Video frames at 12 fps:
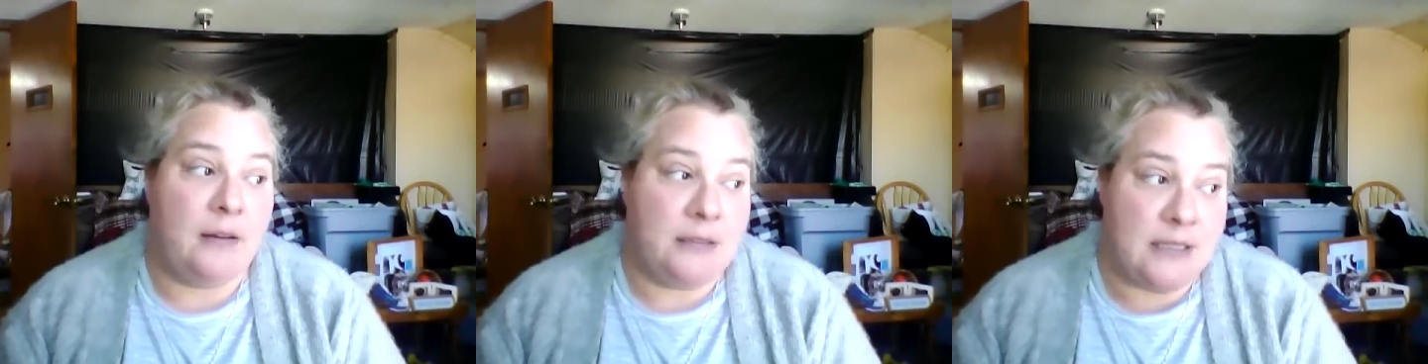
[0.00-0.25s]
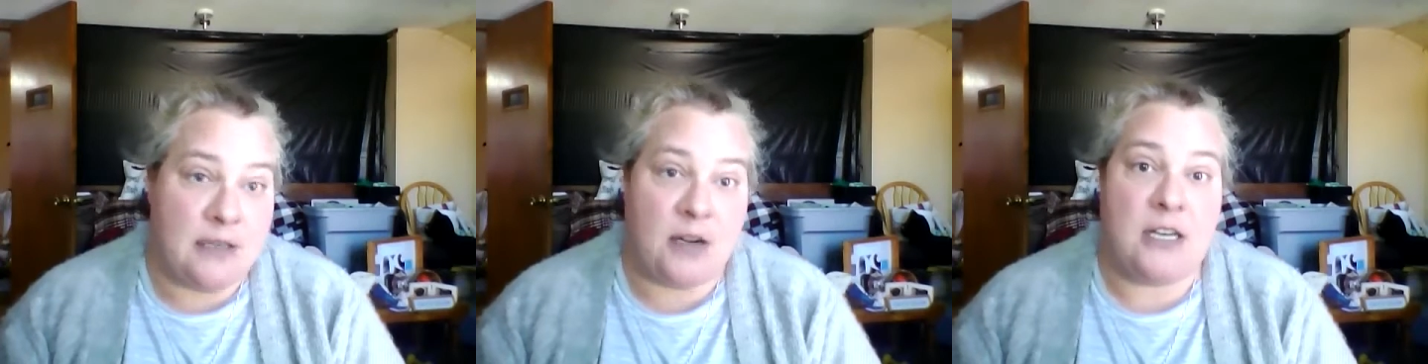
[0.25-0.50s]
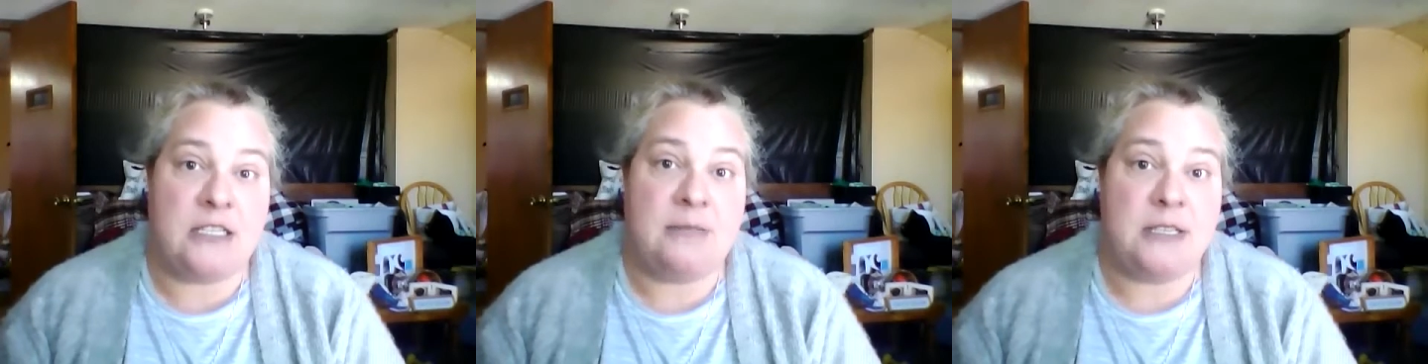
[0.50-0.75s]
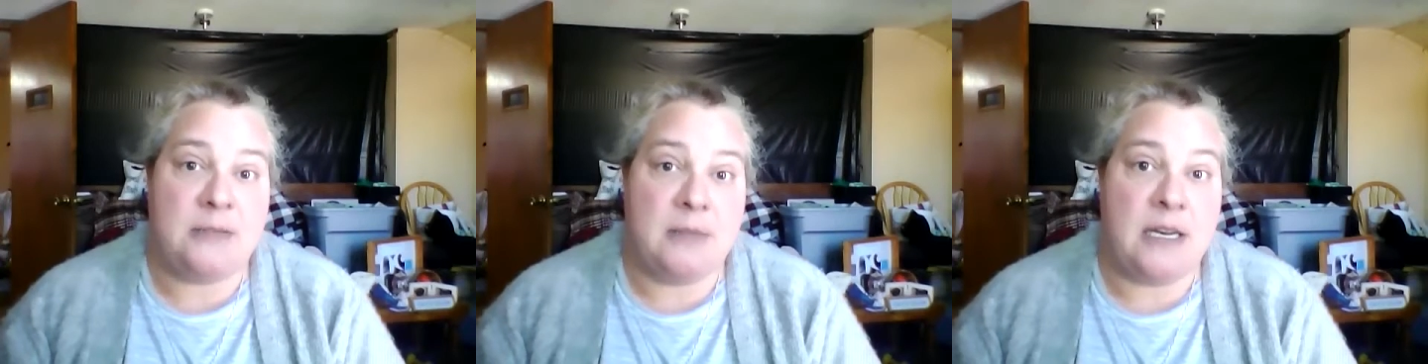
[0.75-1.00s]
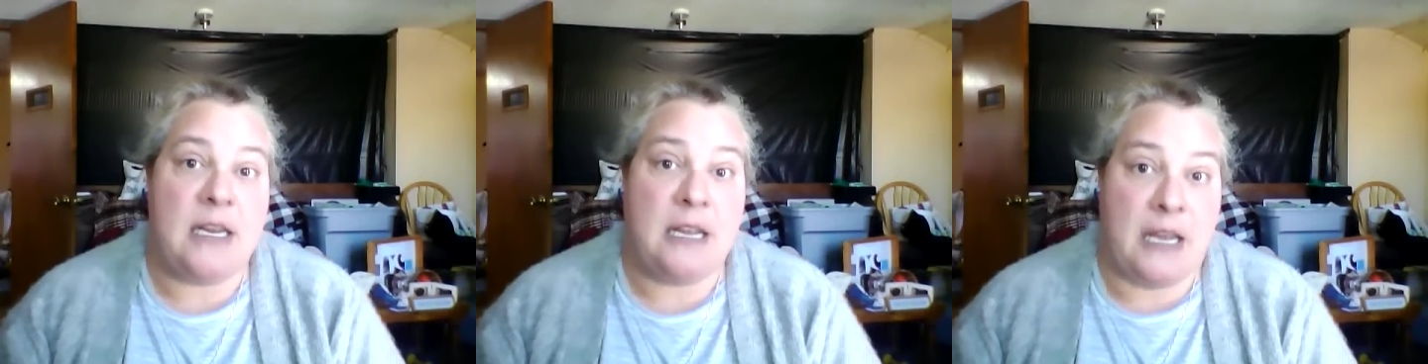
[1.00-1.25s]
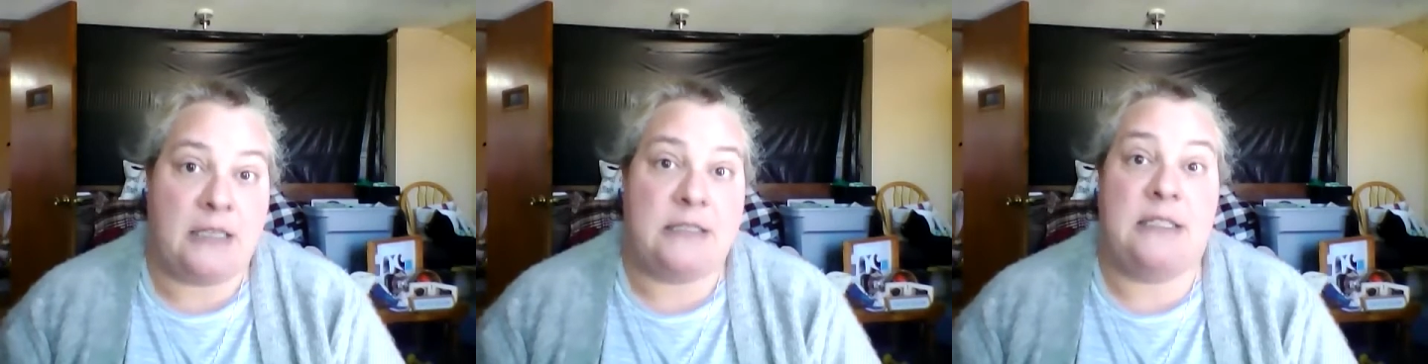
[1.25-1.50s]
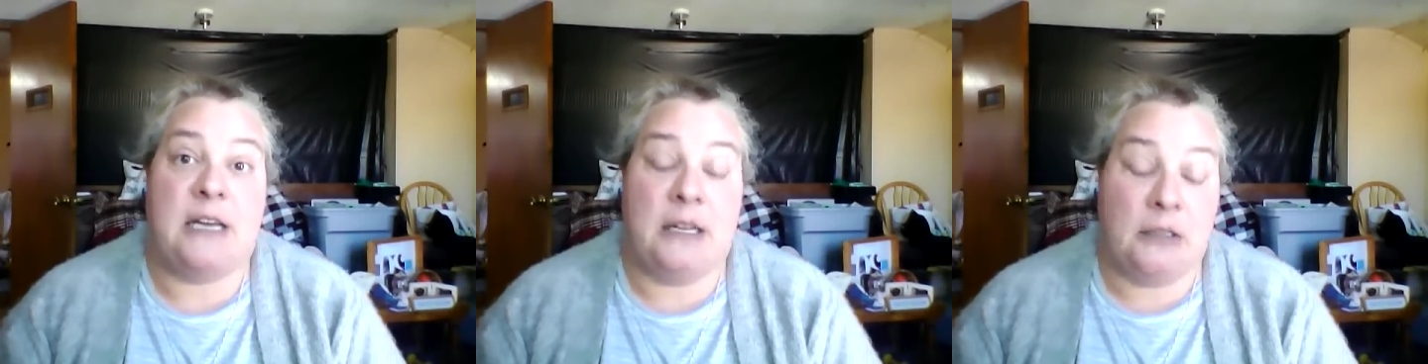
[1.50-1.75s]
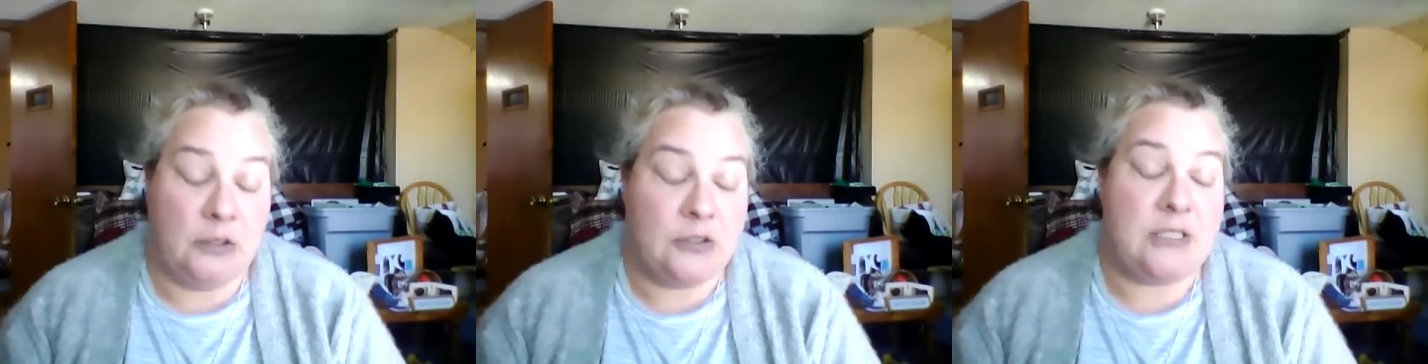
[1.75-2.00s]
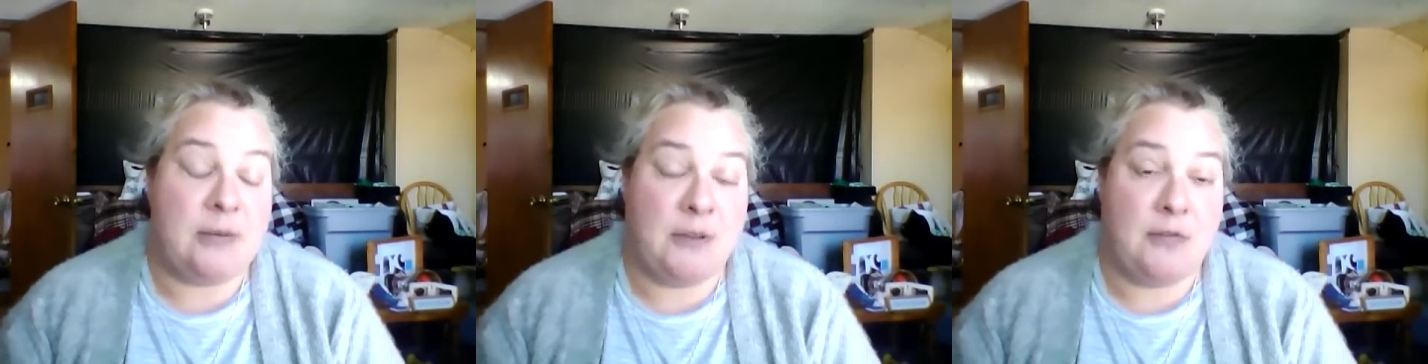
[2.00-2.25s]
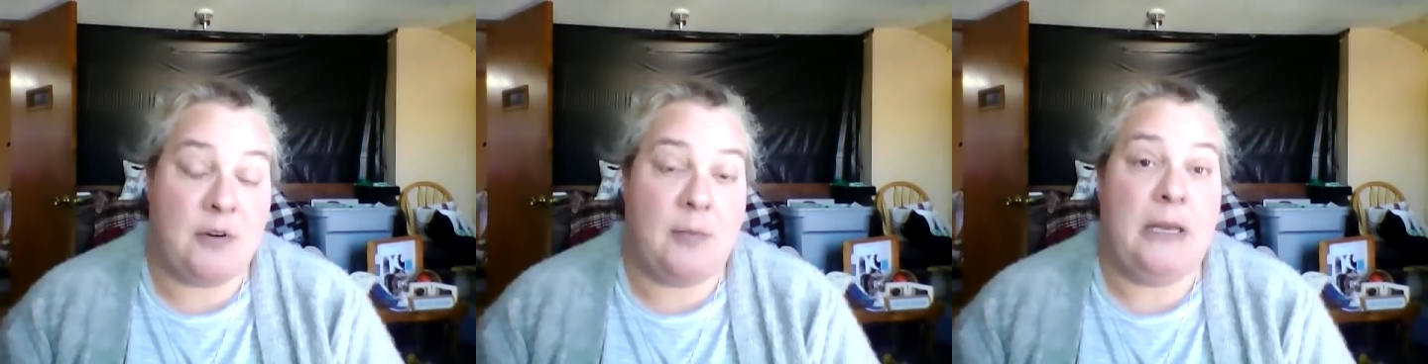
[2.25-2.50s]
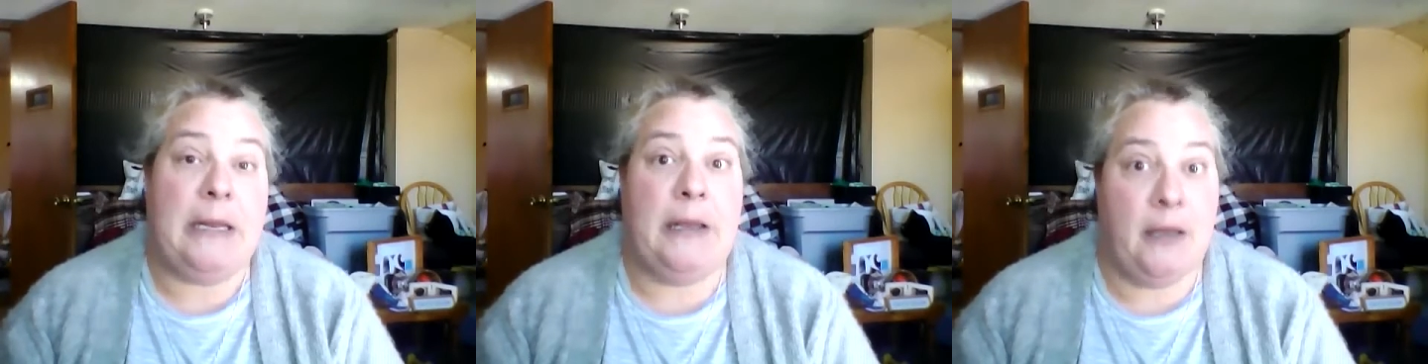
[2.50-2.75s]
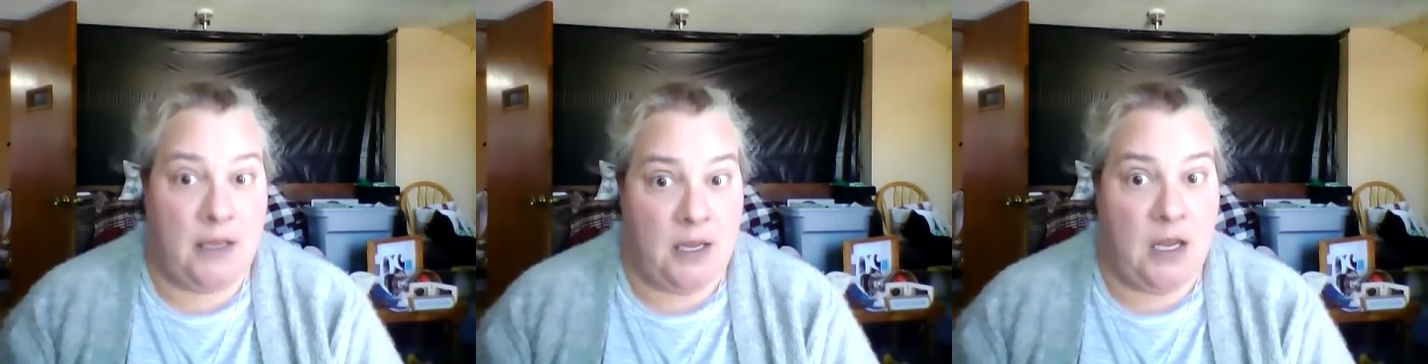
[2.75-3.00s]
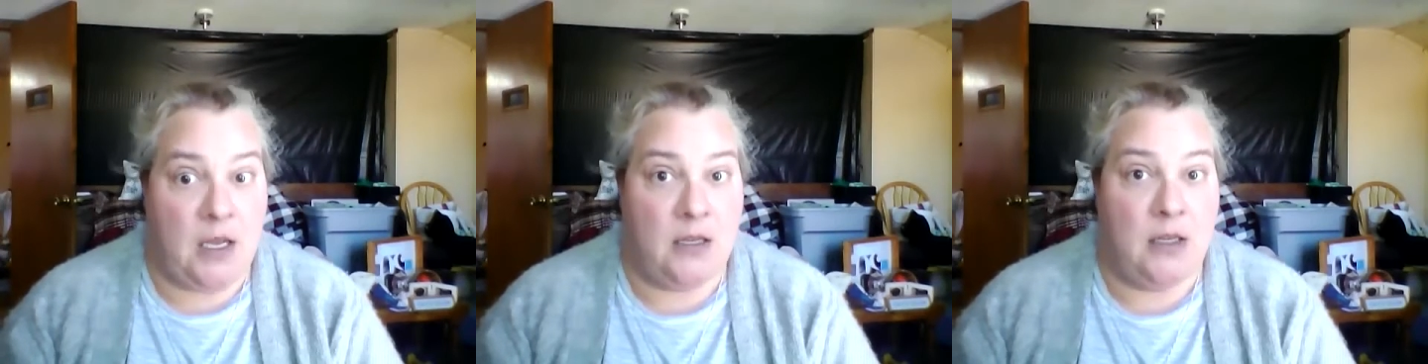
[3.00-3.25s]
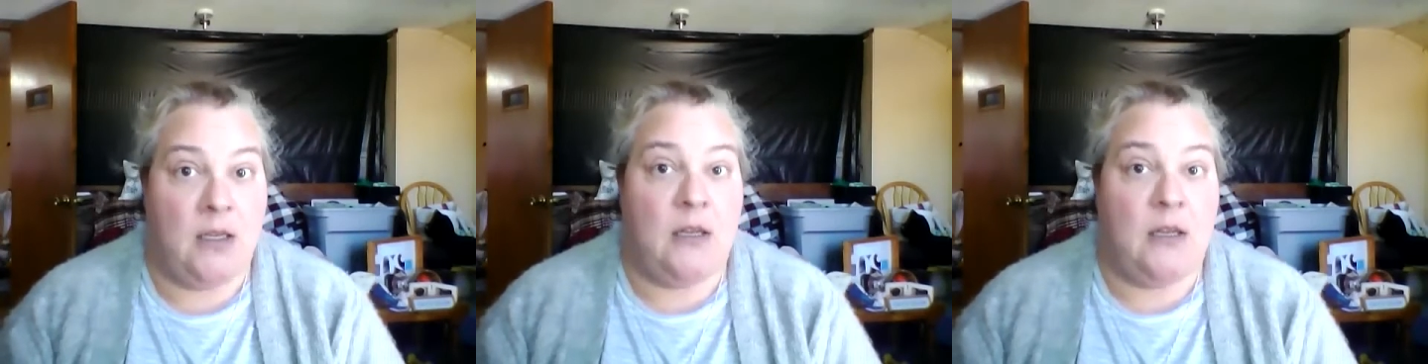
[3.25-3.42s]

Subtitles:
Did it cost me some money? Yeah. Did I learn something from it? Heck yeah.